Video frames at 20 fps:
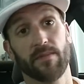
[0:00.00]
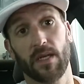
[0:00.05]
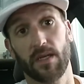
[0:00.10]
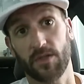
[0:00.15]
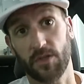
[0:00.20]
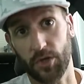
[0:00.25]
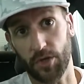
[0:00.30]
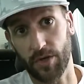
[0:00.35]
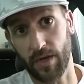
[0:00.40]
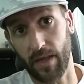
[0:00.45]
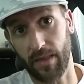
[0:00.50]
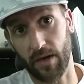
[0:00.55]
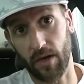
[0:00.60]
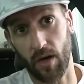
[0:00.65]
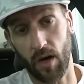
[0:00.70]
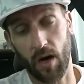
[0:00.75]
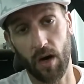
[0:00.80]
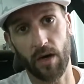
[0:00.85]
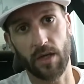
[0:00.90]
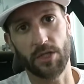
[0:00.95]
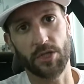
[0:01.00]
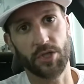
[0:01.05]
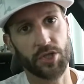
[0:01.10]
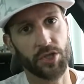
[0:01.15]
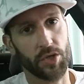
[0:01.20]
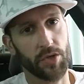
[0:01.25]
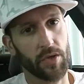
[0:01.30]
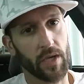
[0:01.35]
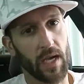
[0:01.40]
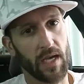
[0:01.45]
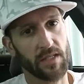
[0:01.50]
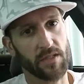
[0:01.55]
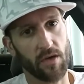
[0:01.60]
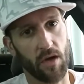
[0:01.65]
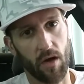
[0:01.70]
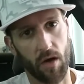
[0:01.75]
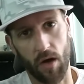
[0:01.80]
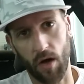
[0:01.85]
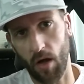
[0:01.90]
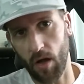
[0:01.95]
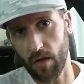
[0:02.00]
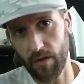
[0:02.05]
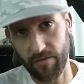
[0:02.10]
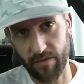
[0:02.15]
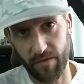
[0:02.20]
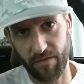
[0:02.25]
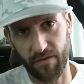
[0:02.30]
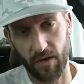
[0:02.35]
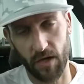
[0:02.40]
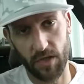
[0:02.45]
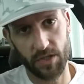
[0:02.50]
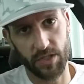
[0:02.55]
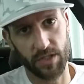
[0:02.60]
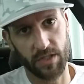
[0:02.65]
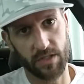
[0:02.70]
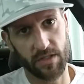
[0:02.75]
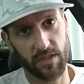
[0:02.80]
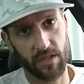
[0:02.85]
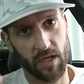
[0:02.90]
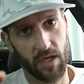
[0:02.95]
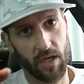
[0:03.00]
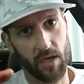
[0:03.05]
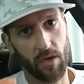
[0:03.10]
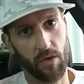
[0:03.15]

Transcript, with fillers: I'm gonna turn on the car and show you guys all of the functions